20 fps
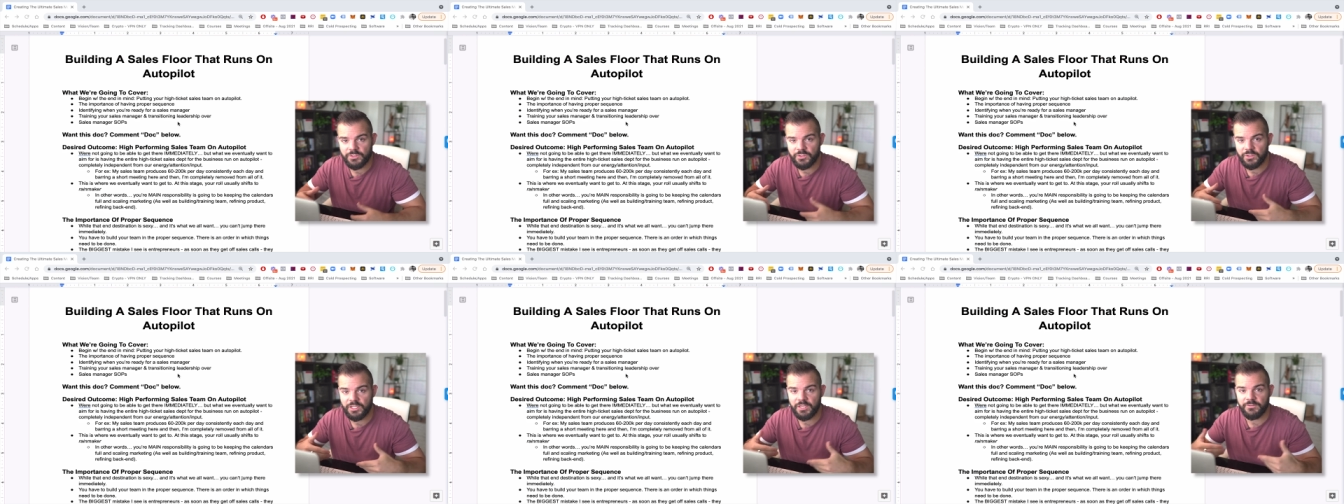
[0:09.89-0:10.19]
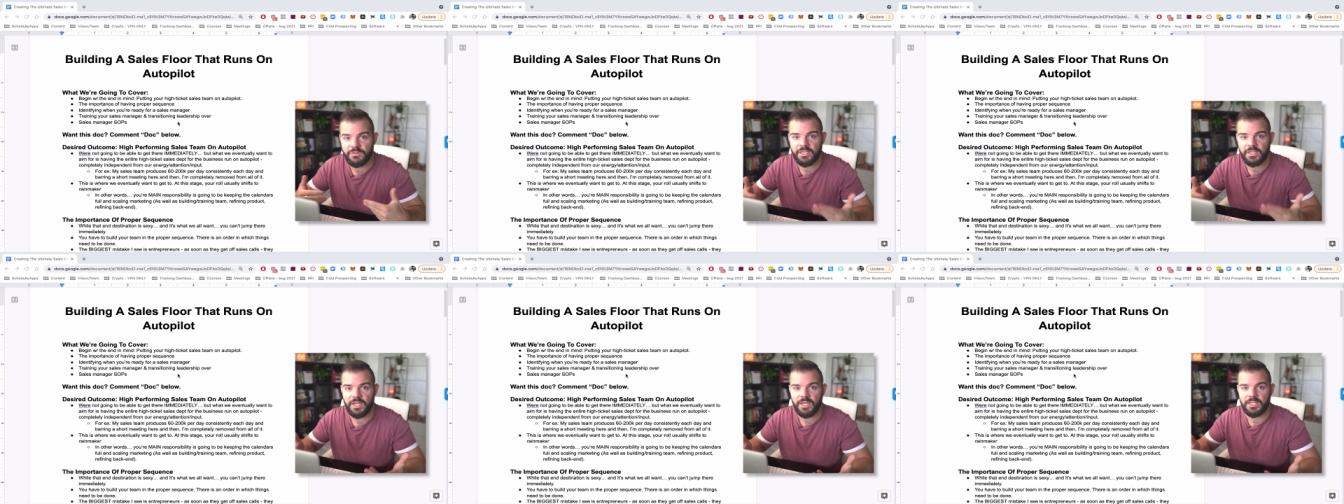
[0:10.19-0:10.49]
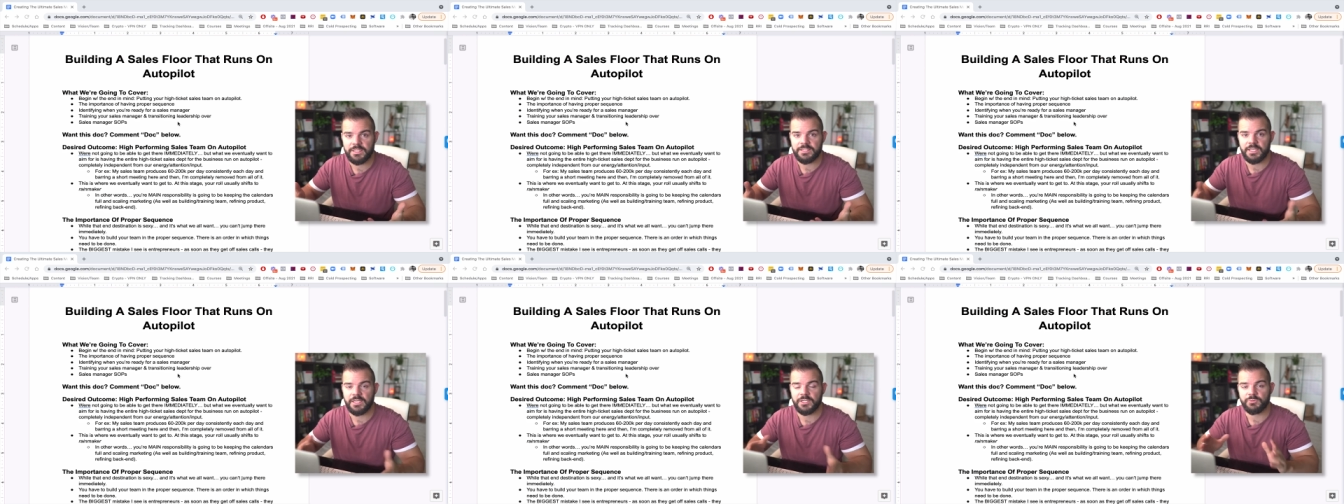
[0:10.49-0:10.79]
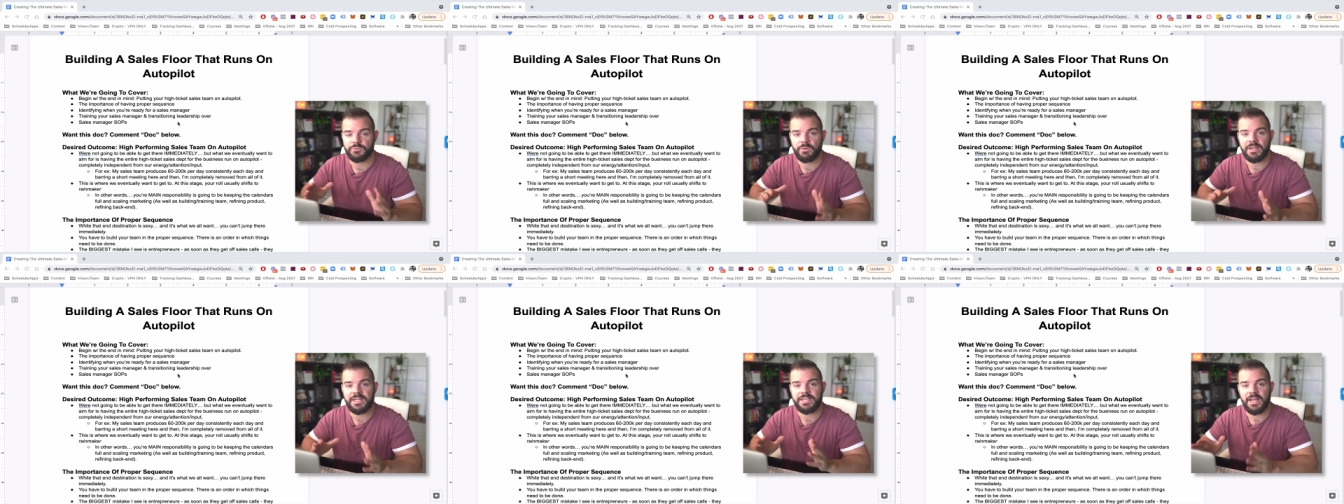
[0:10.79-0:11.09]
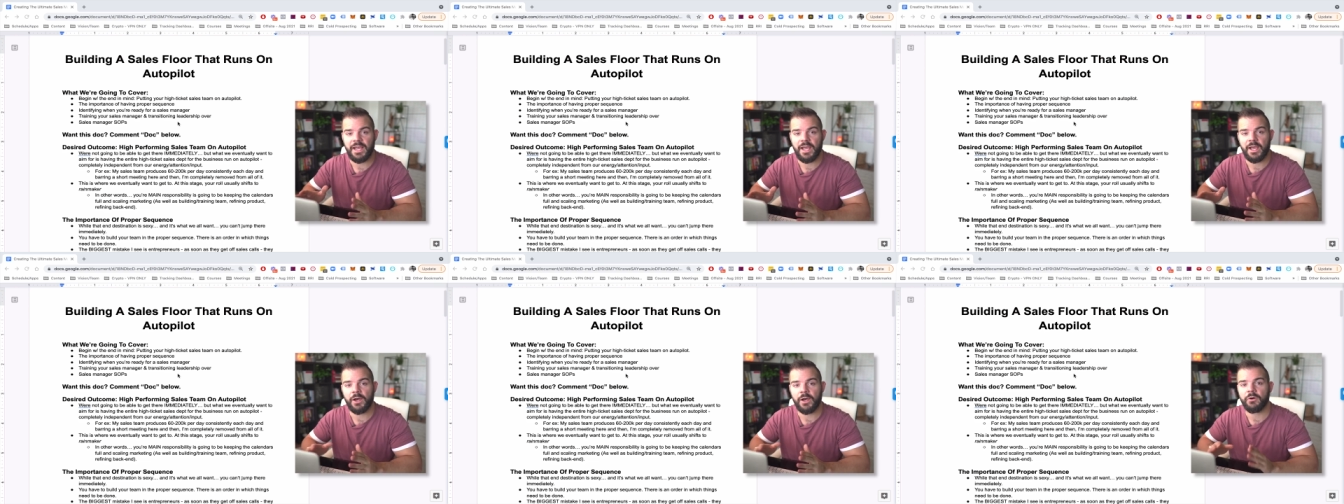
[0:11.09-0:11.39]
So to give you context, right
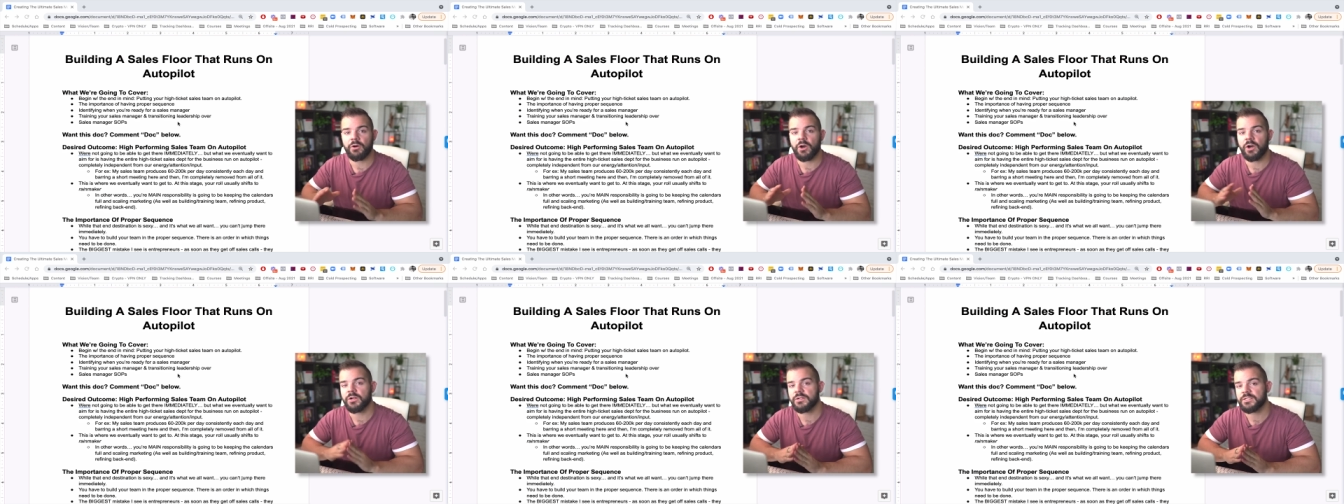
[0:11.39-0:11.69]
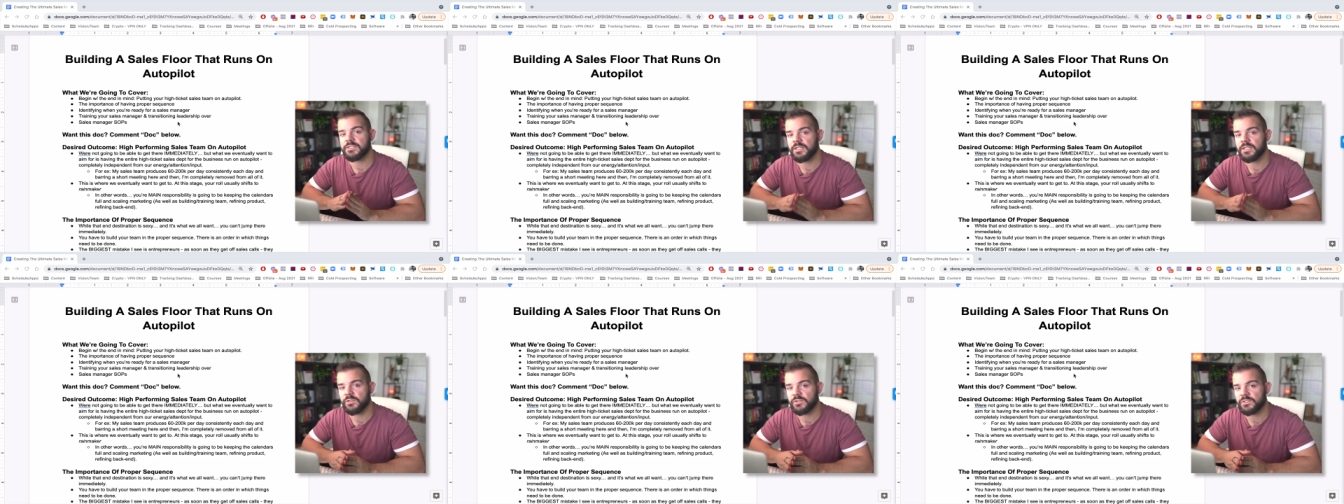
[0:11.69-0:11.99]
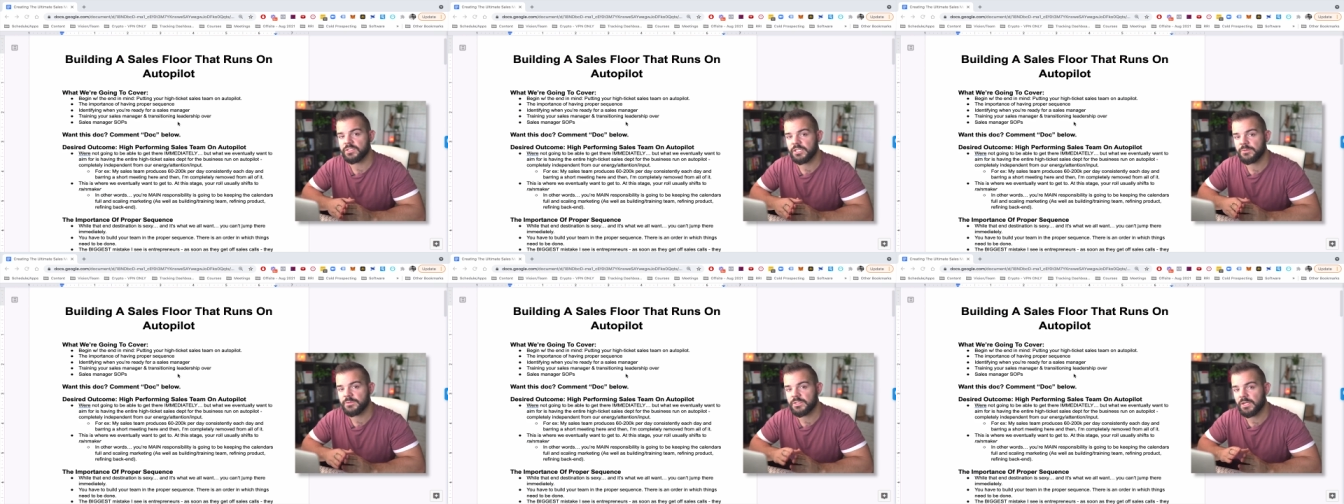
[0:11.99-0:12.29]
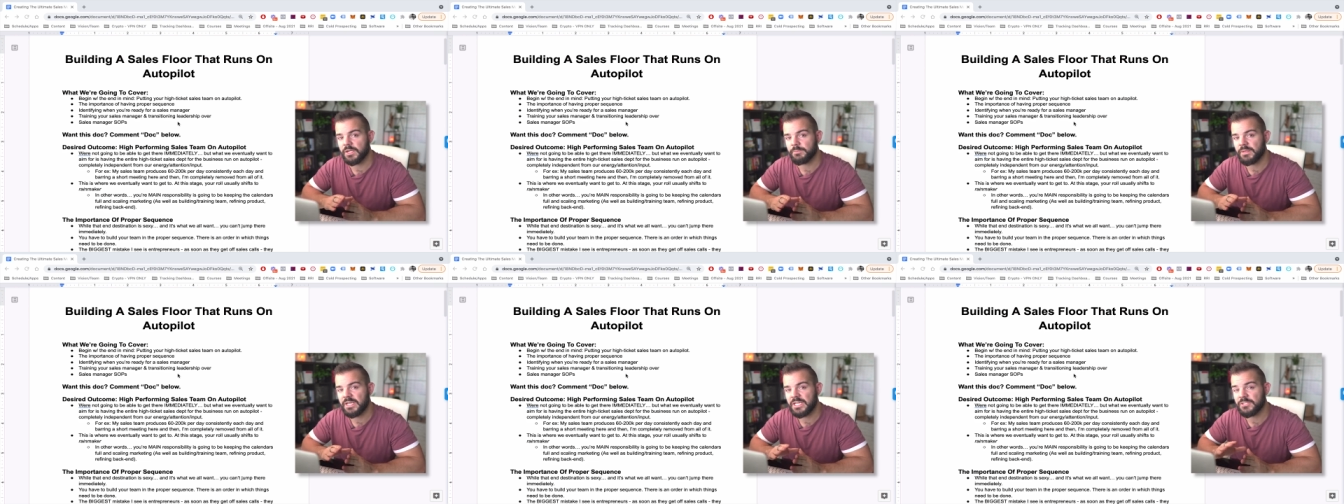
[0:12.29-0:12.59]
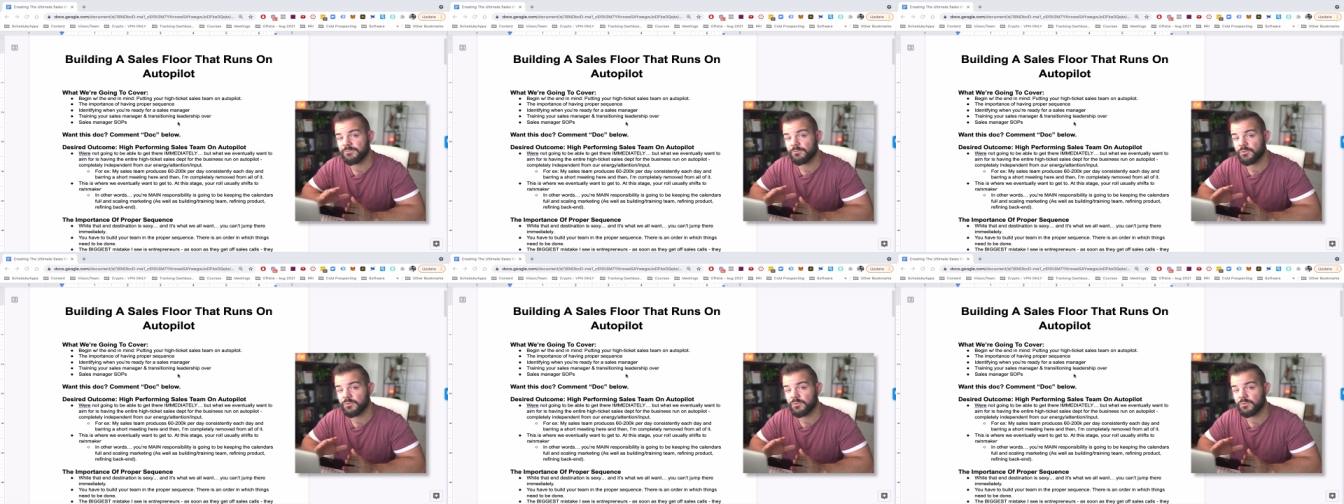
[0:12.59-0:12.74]
now, our sales team's on pace